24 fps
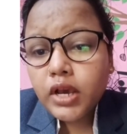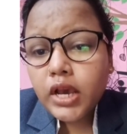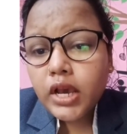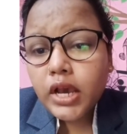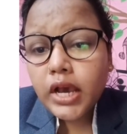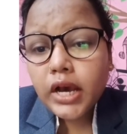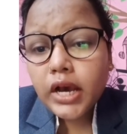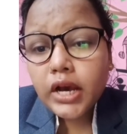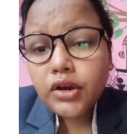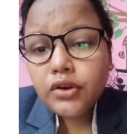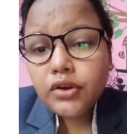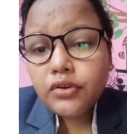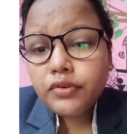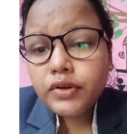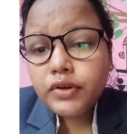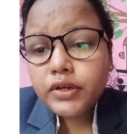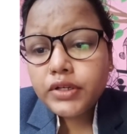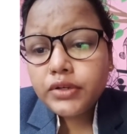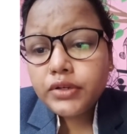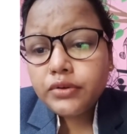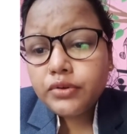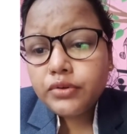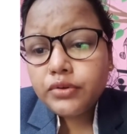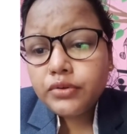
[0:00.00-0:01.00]
However,
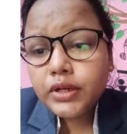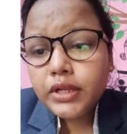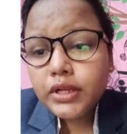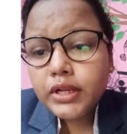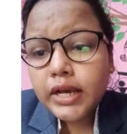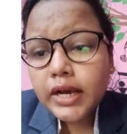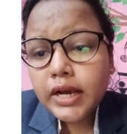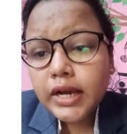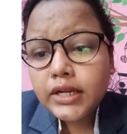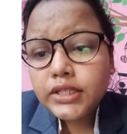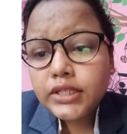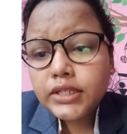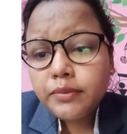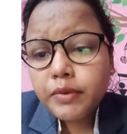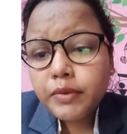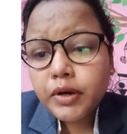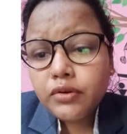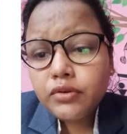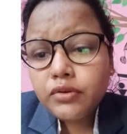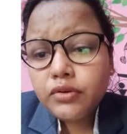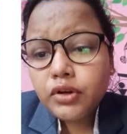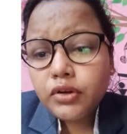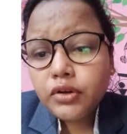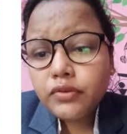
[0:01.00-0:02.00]
due to a large
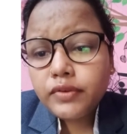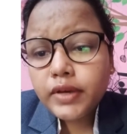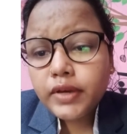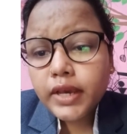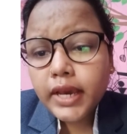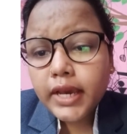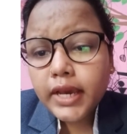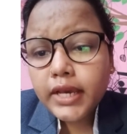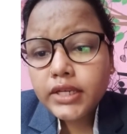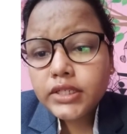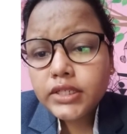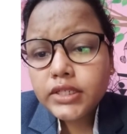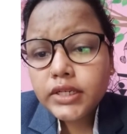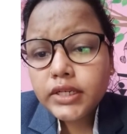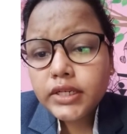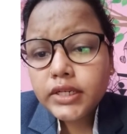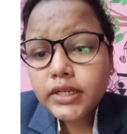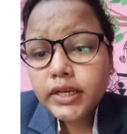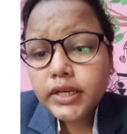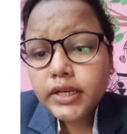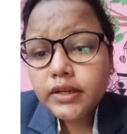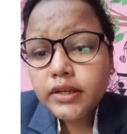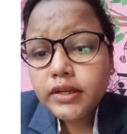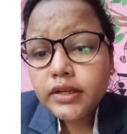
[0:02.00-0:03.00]
amount of cash
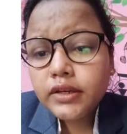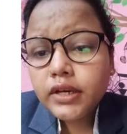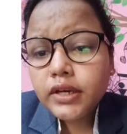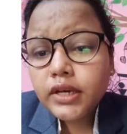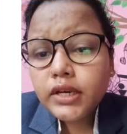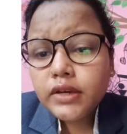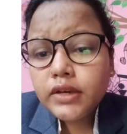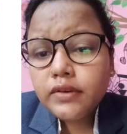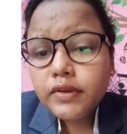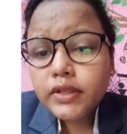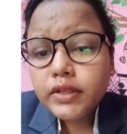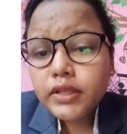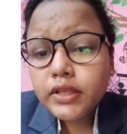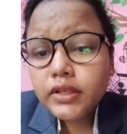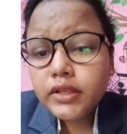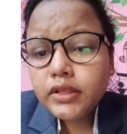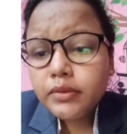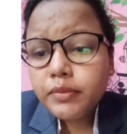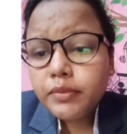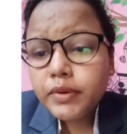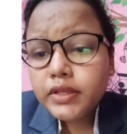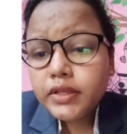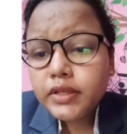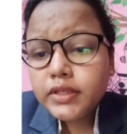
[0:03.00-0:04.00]
retained within the
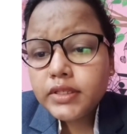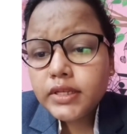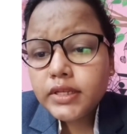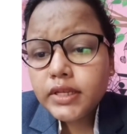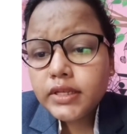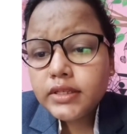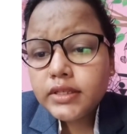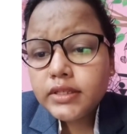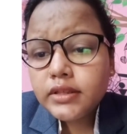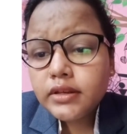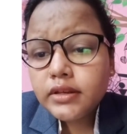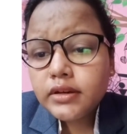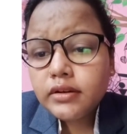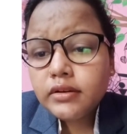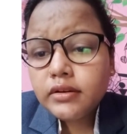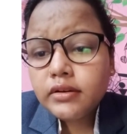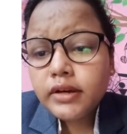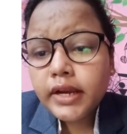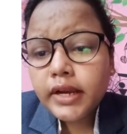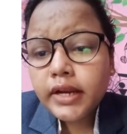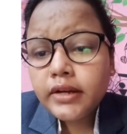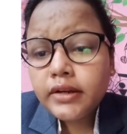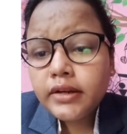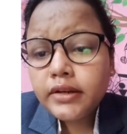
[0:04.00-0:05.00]
business, the
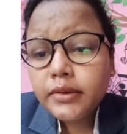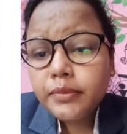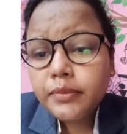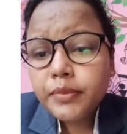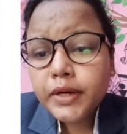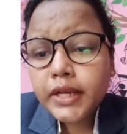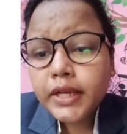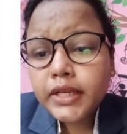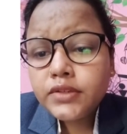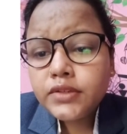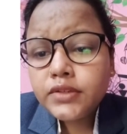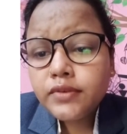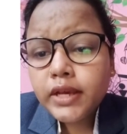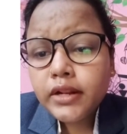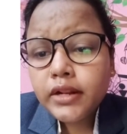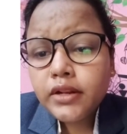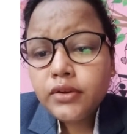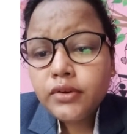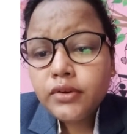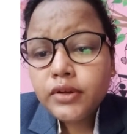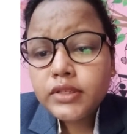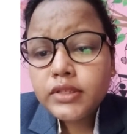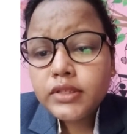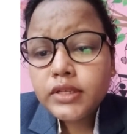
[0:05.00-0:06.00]
enterprise
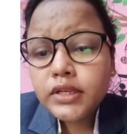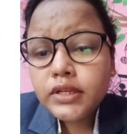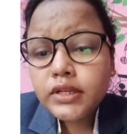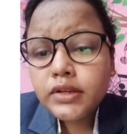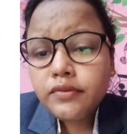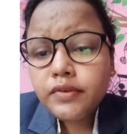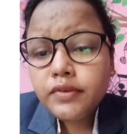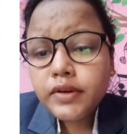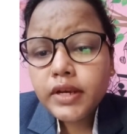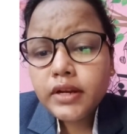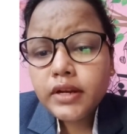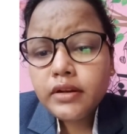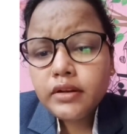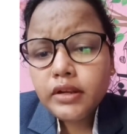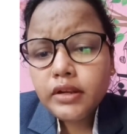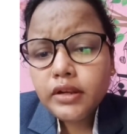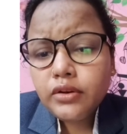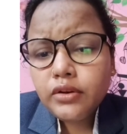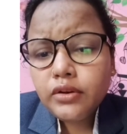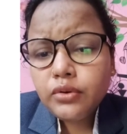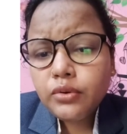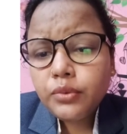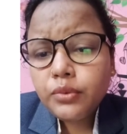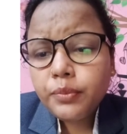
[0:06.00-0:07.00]
value is significantly
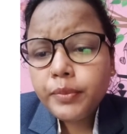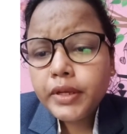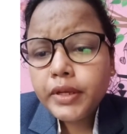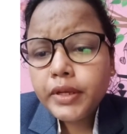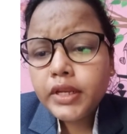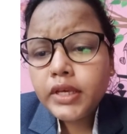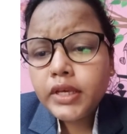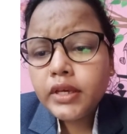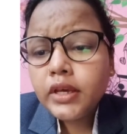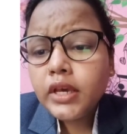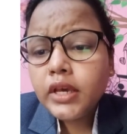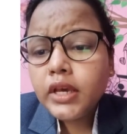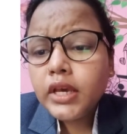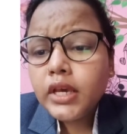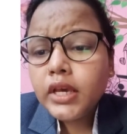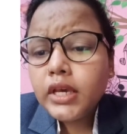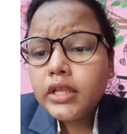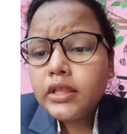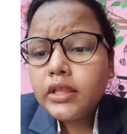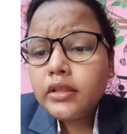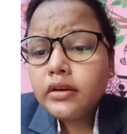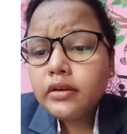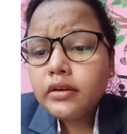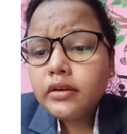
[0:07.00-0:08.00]
low, meaning
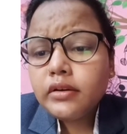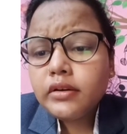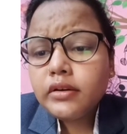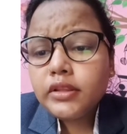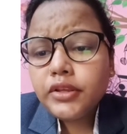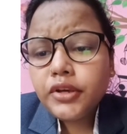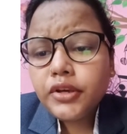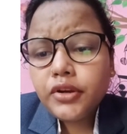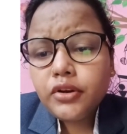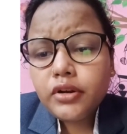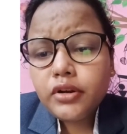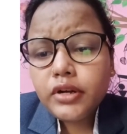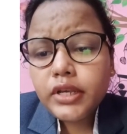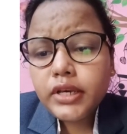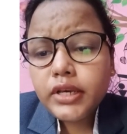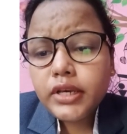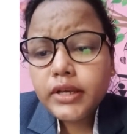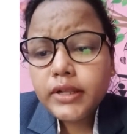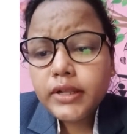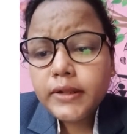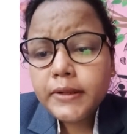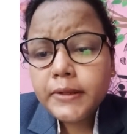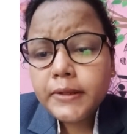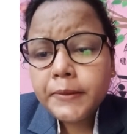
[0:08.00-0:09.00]
the
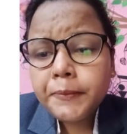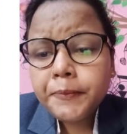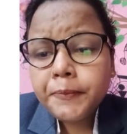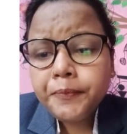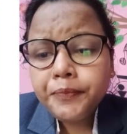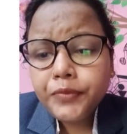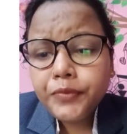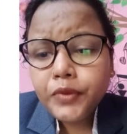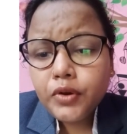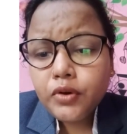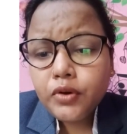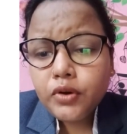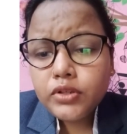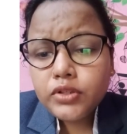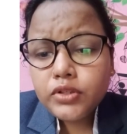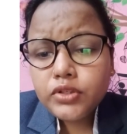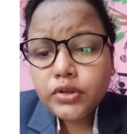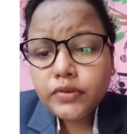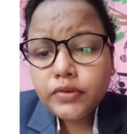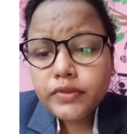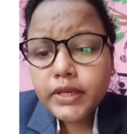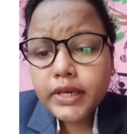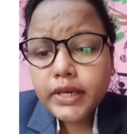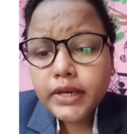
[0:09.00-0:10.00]
theoretical cost
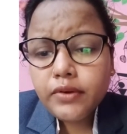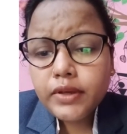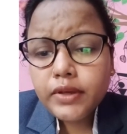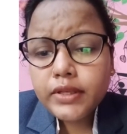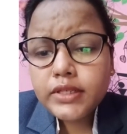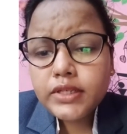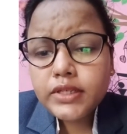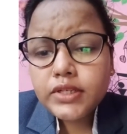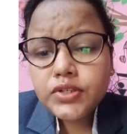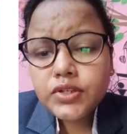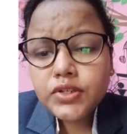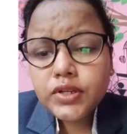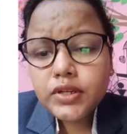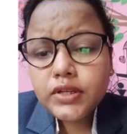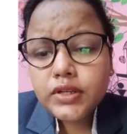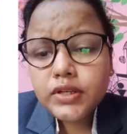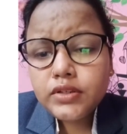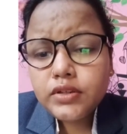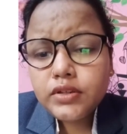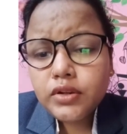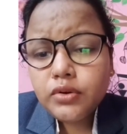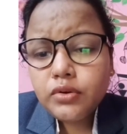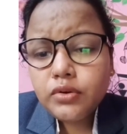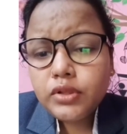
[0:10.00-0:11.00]
of the acquisition
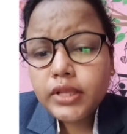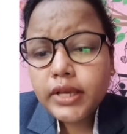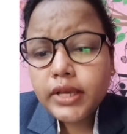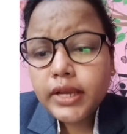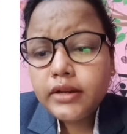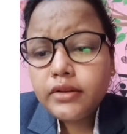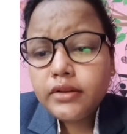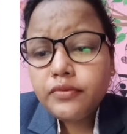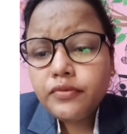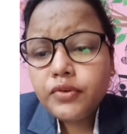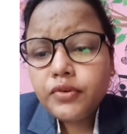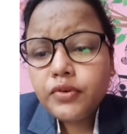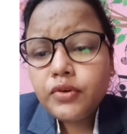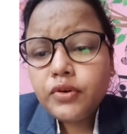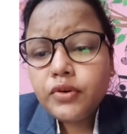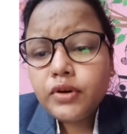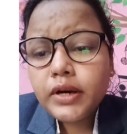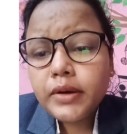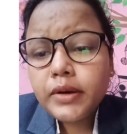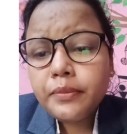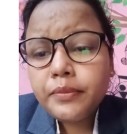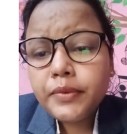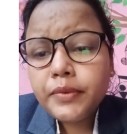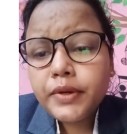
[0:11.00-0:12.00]
is low, that for
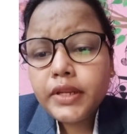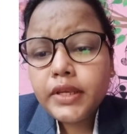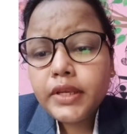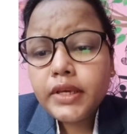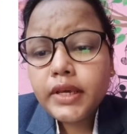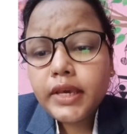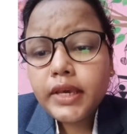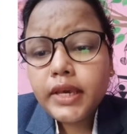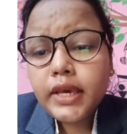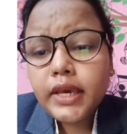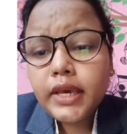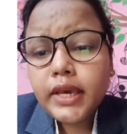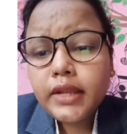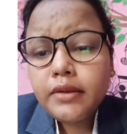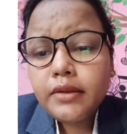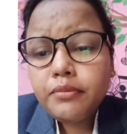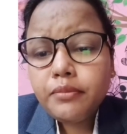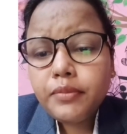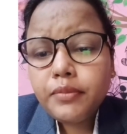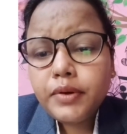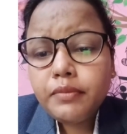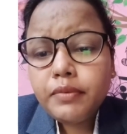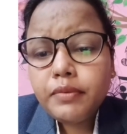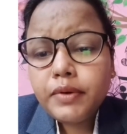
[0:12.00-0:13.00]
company A and
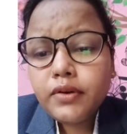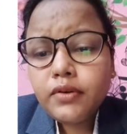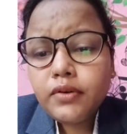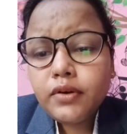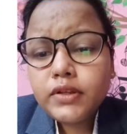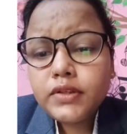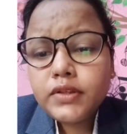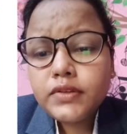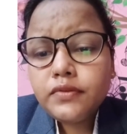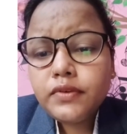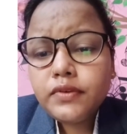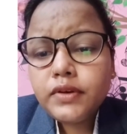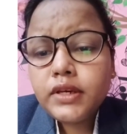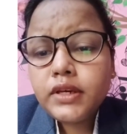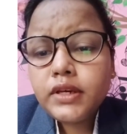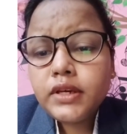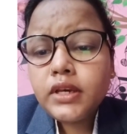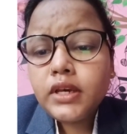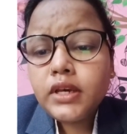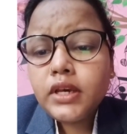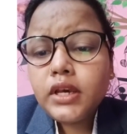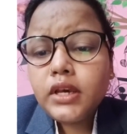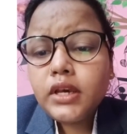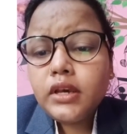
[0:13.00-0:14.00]
B, because we
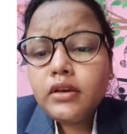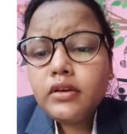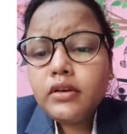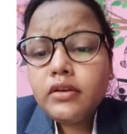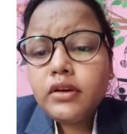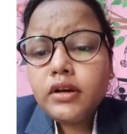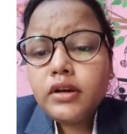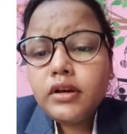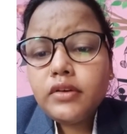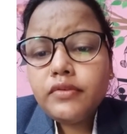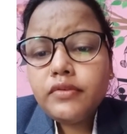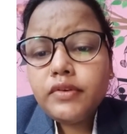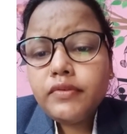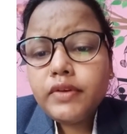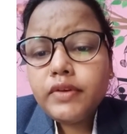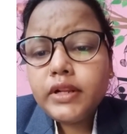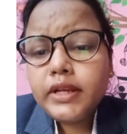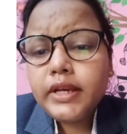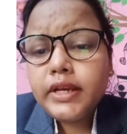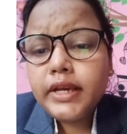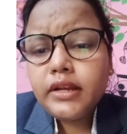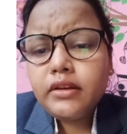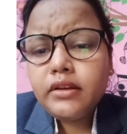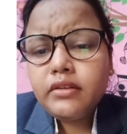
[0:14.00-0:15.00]
will
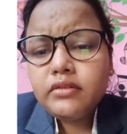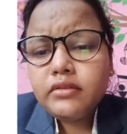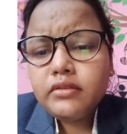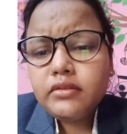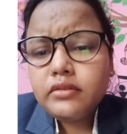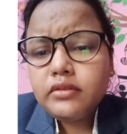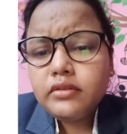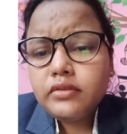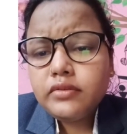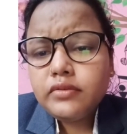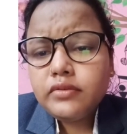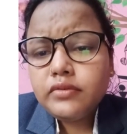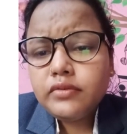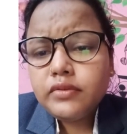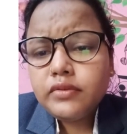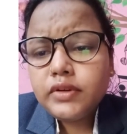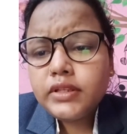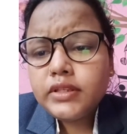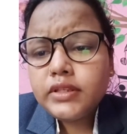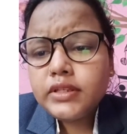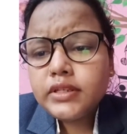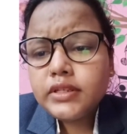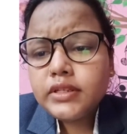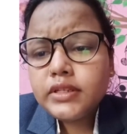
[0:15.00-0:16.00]
get
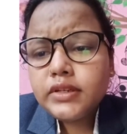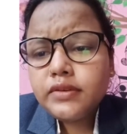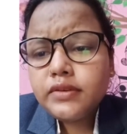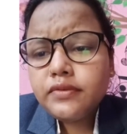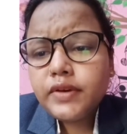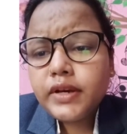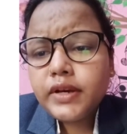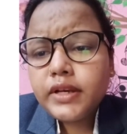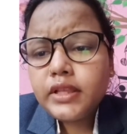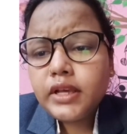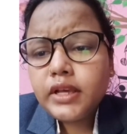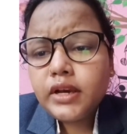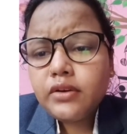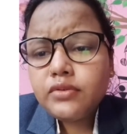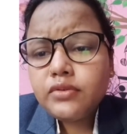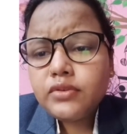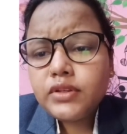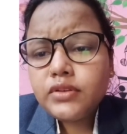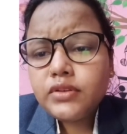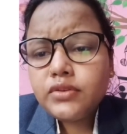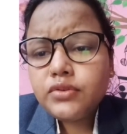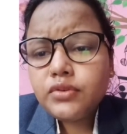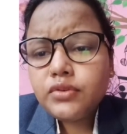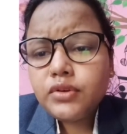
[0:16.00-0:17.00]

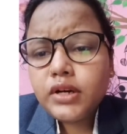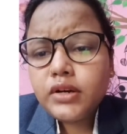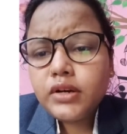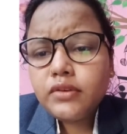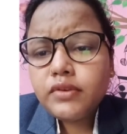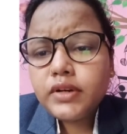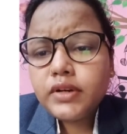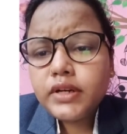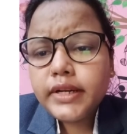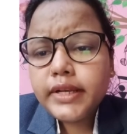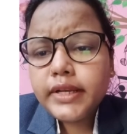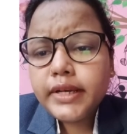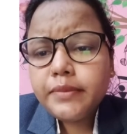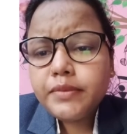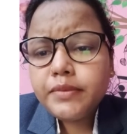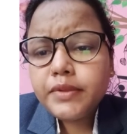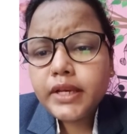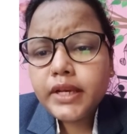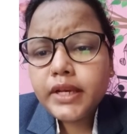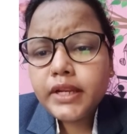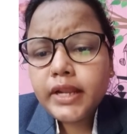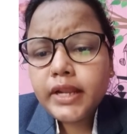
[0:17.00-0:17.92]
165,000 to cover debt and